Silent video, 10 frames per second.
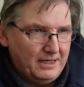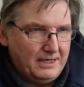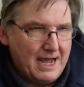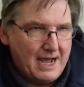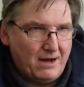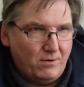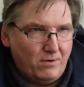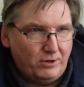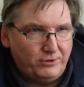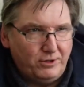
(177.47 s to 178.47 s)
Now
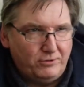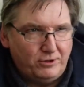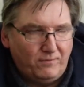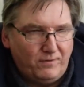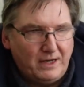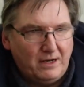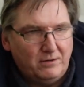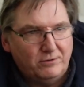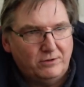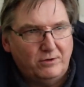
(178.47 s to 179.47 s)
on YouTube
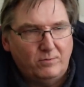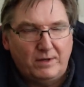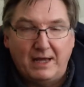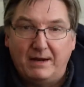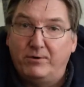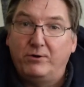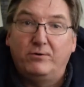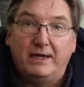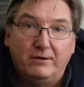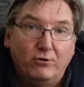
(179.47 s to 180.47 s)
videos, when they
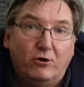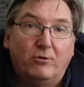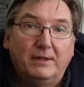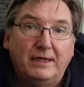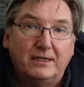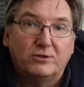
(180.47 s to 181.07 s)
brewed it normally at